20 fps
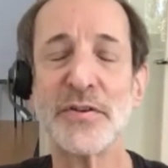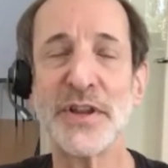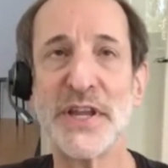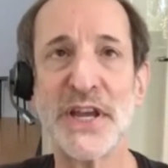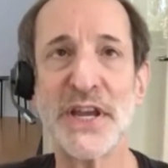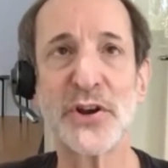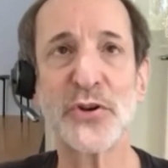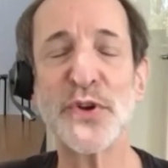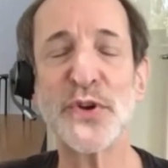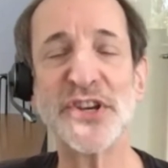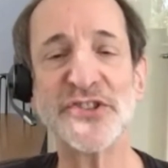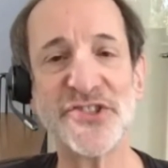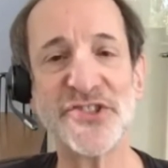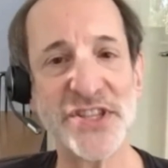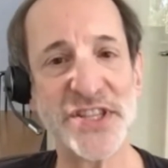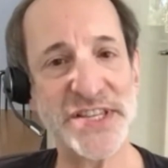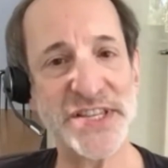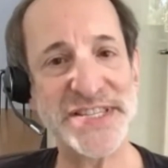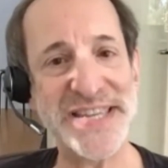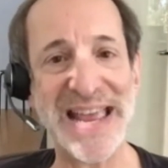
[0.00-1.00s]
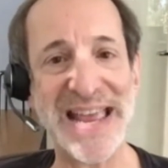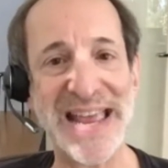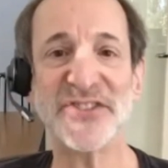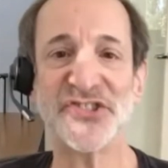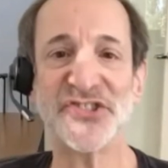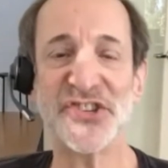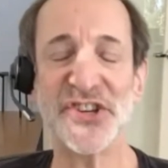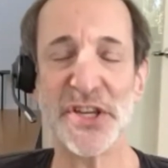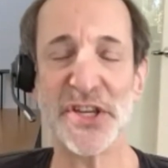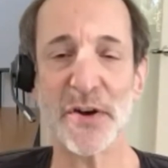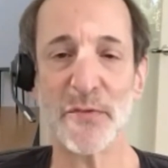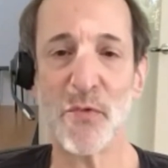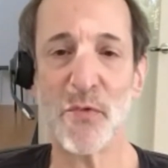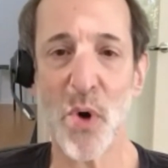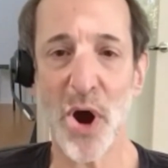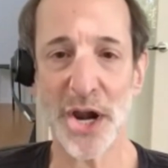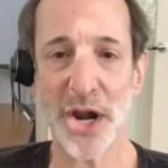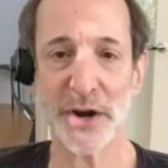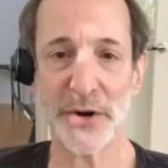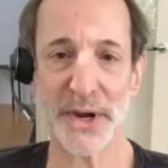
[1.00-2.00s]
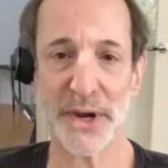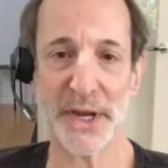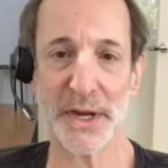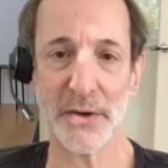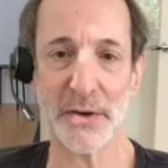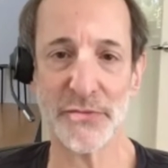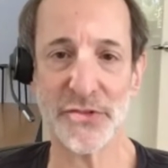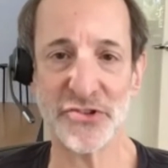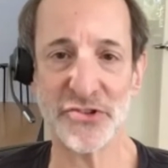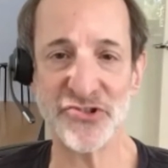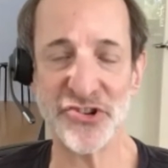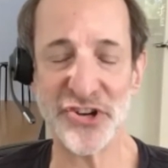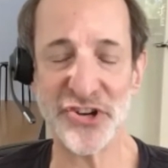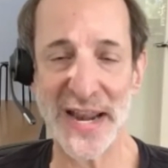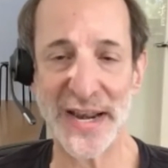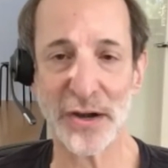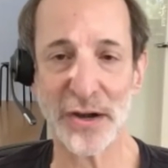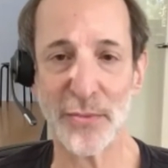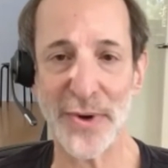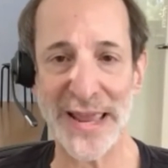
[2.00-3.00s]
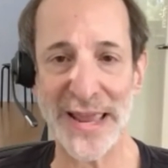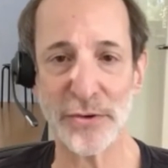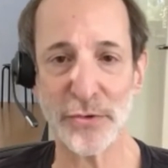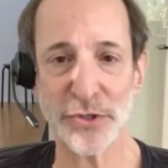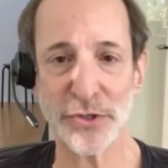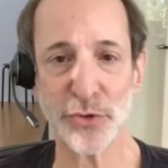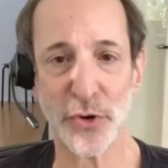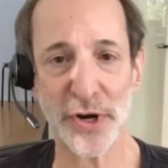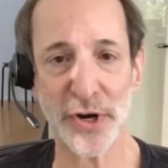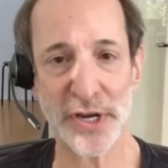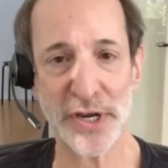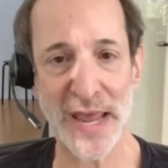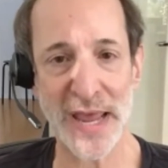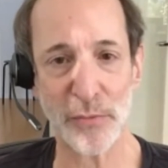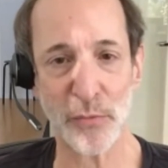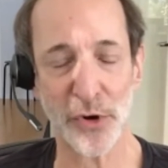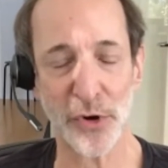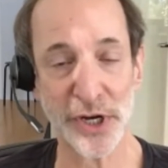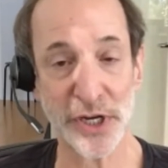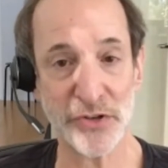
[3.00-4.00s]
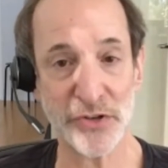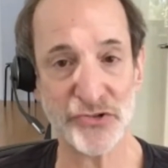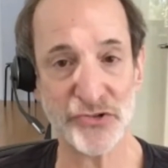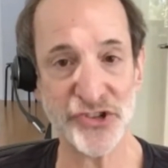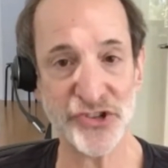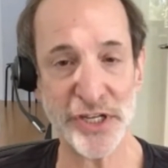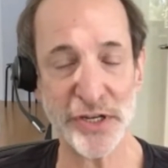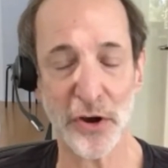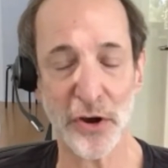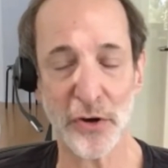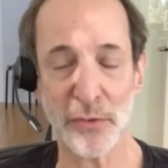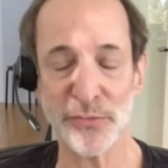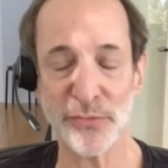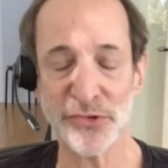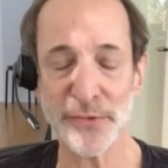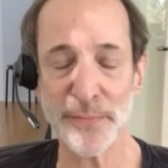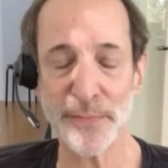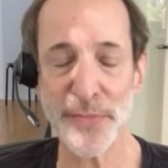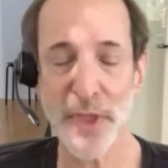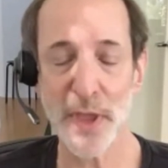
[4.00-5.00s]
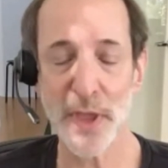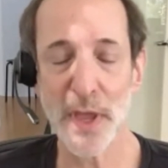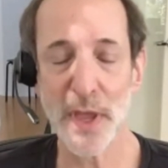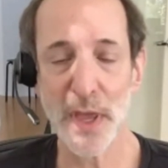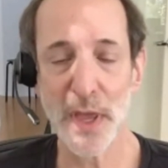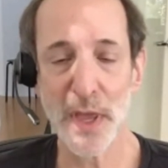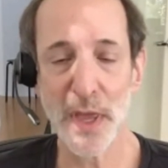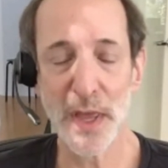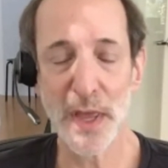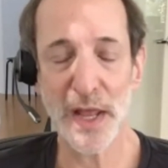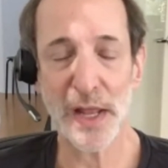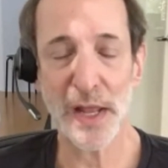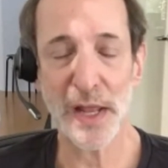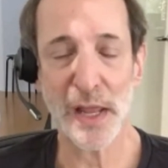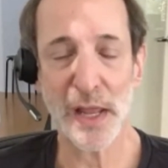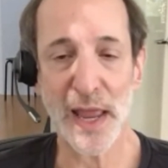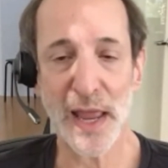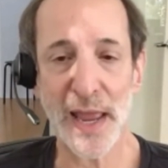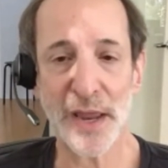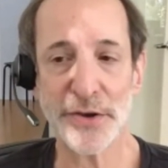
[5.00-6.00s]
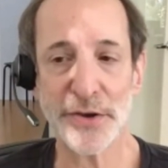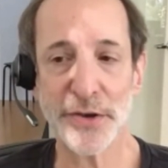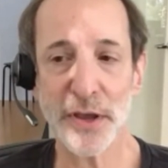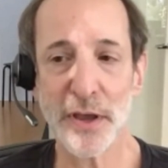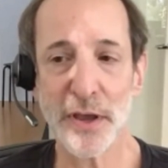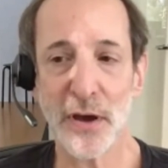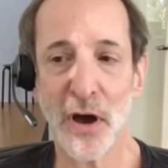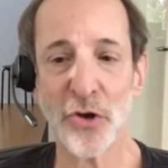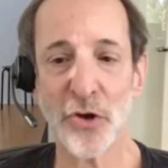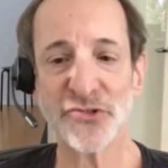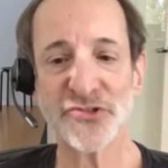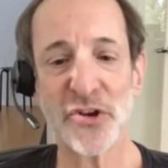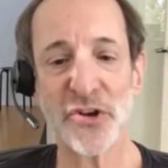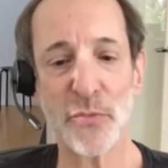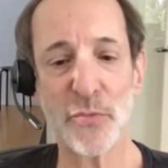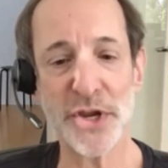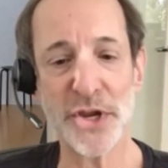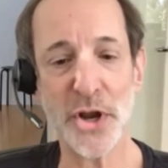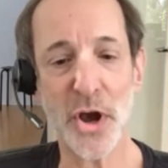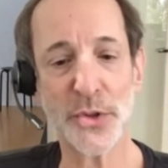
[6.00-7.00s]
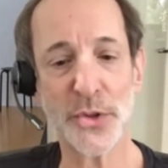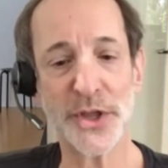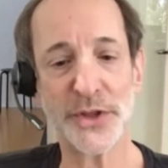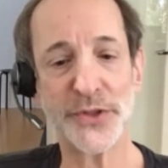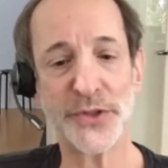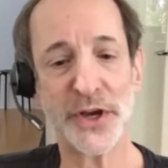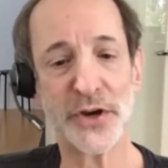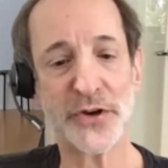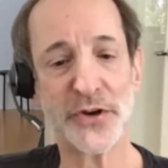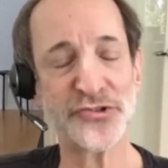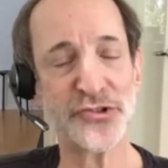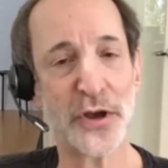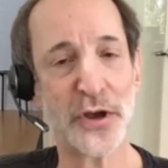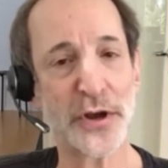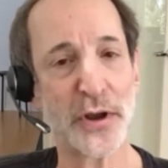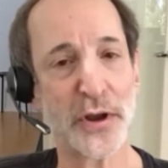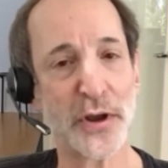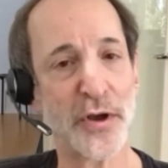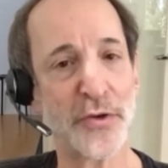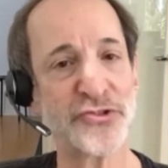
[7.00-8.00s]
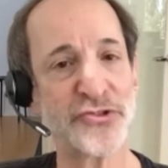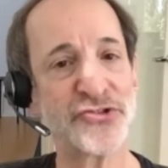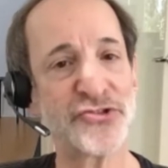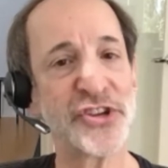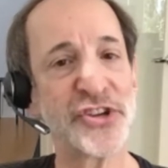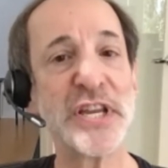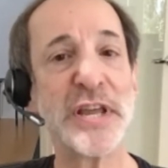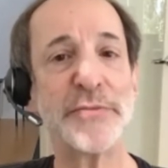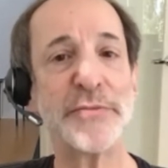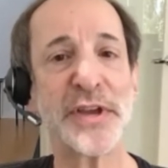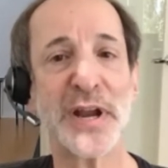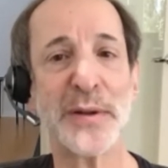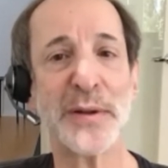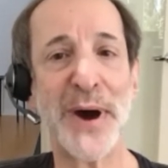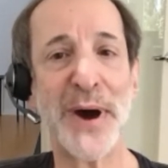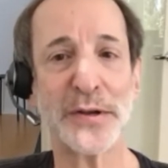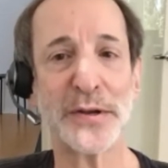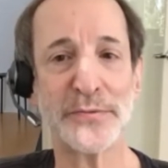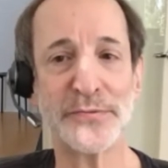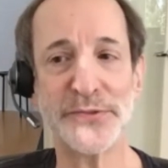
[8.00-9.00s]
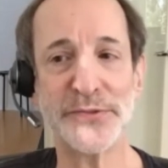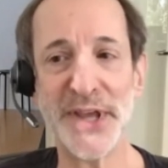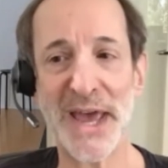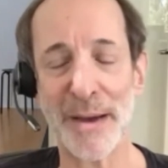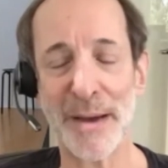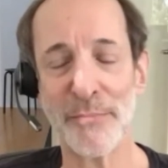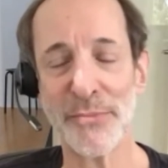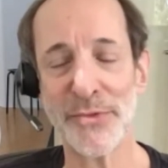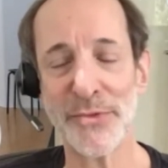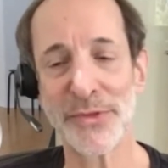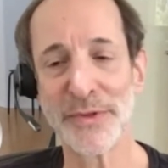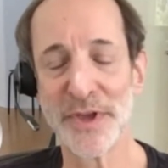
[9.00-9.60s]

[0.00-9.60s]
increasing the density of wiring of the genetic regulatory network in genomes. And also we know that there's a significant amount of depth.